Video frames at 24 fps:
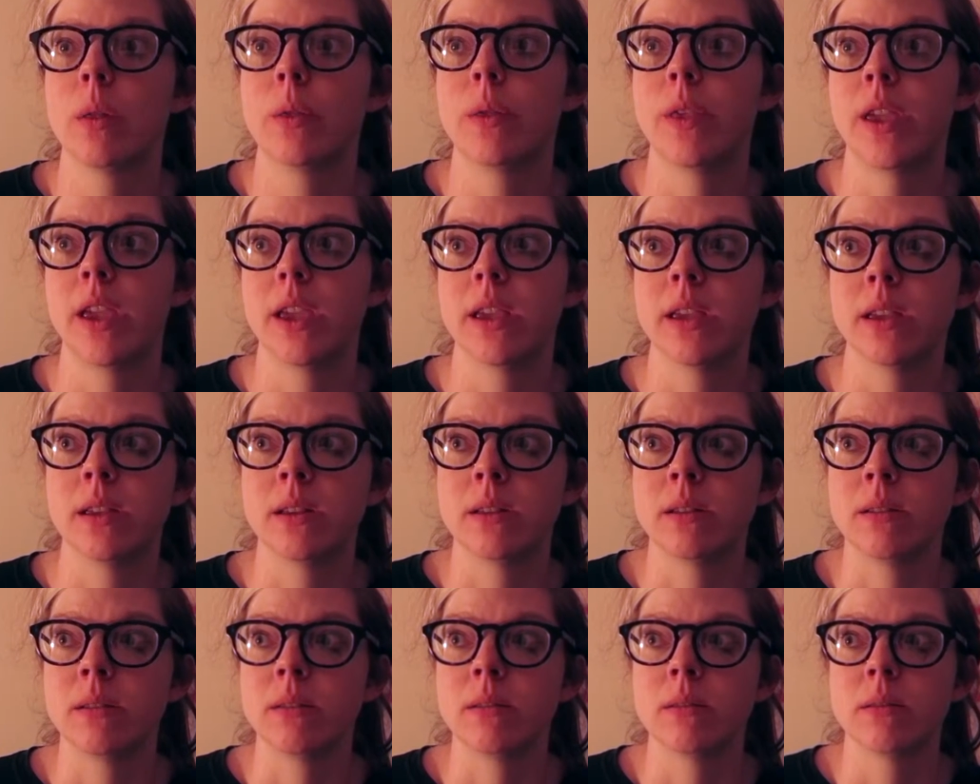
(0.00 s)
they
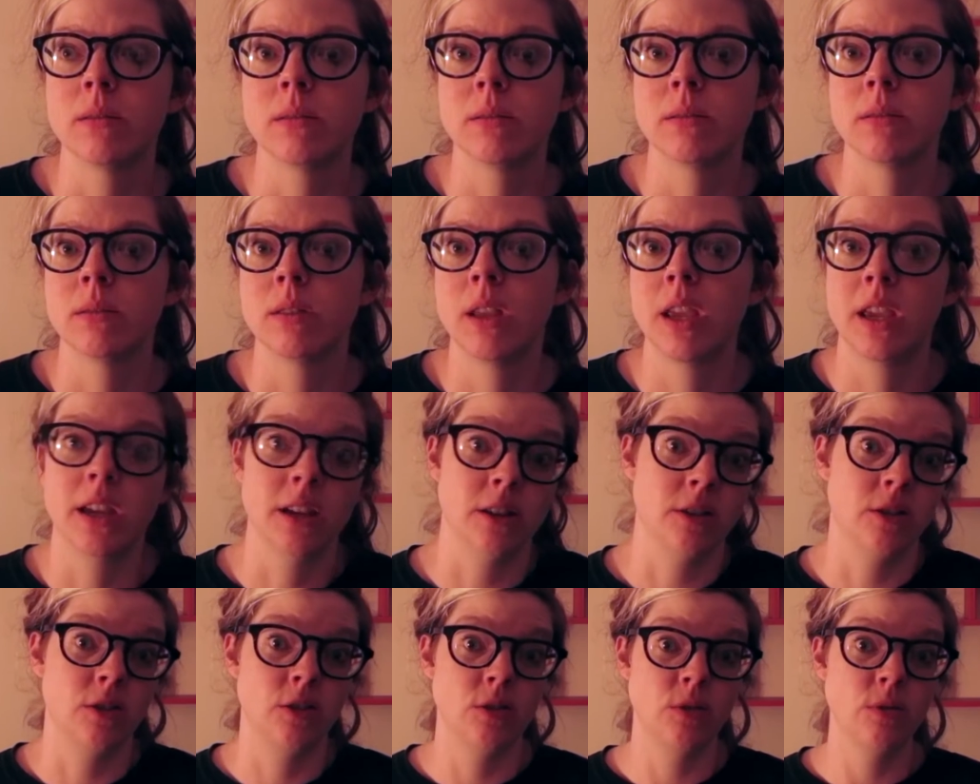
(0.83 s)
can, they
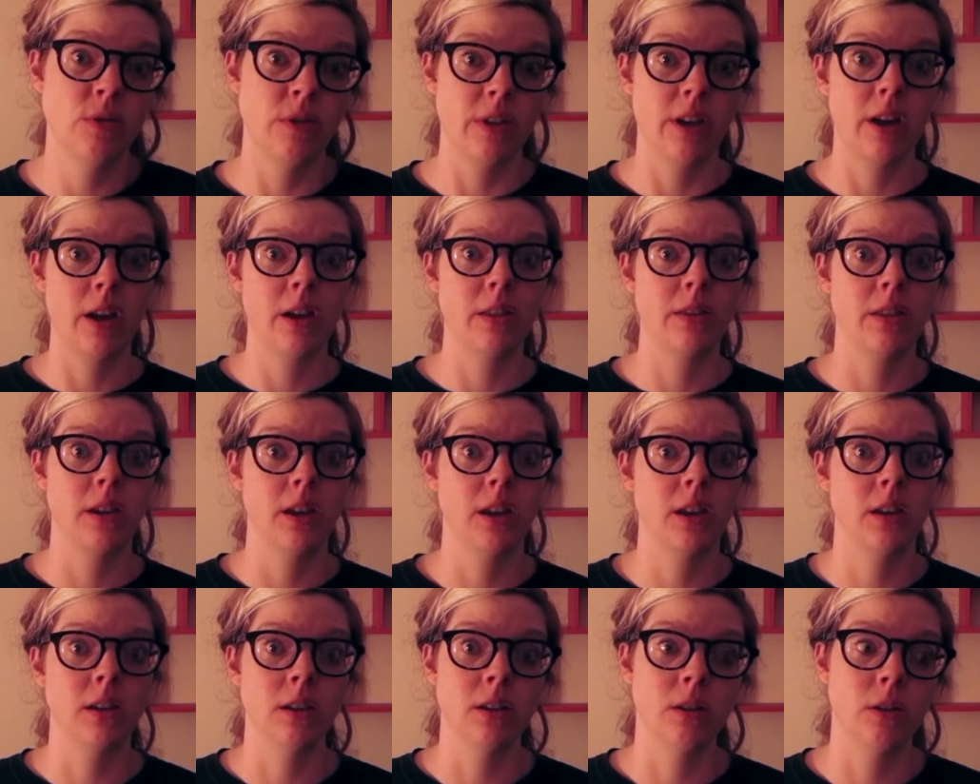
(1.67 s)
can do that. They
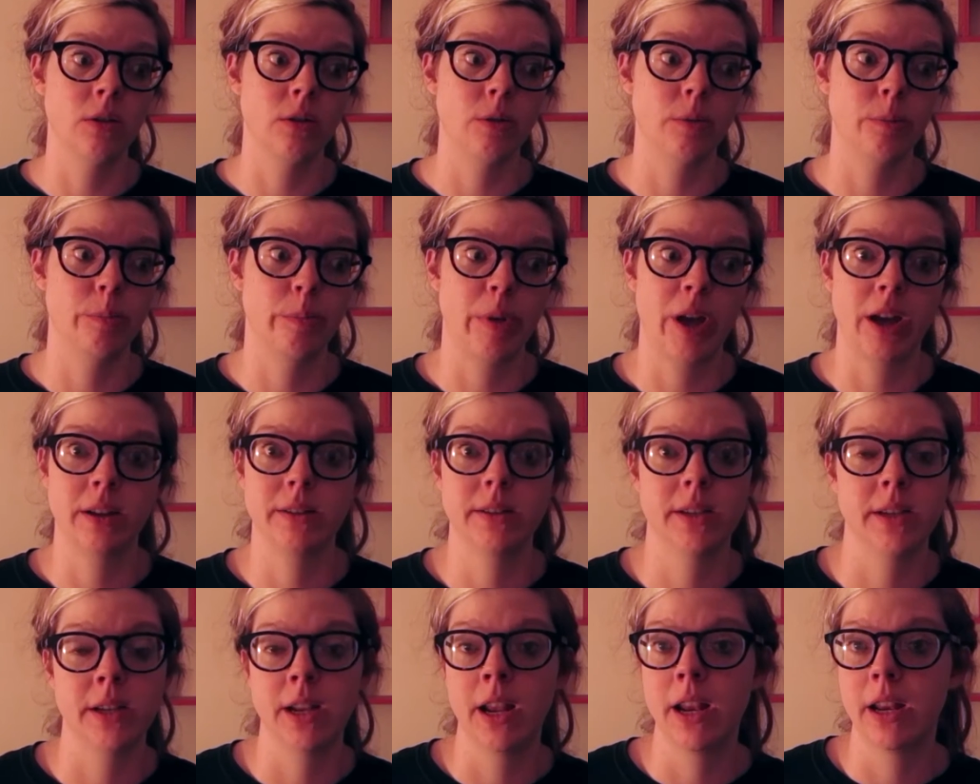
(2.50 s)
can go to back
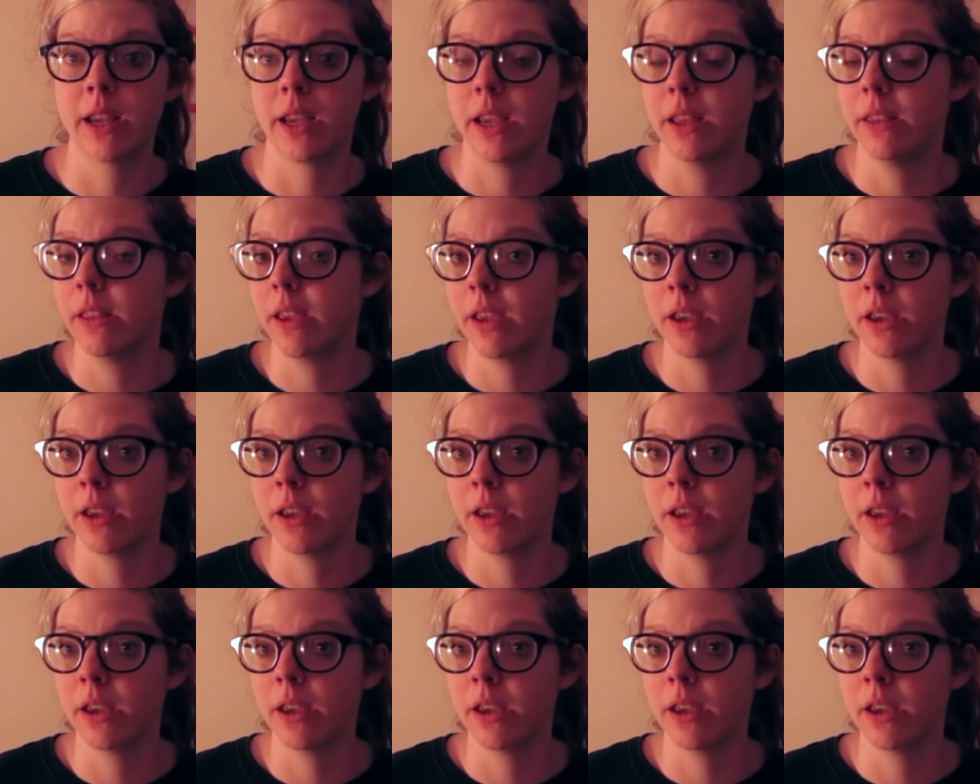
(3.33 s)
to Connecticut.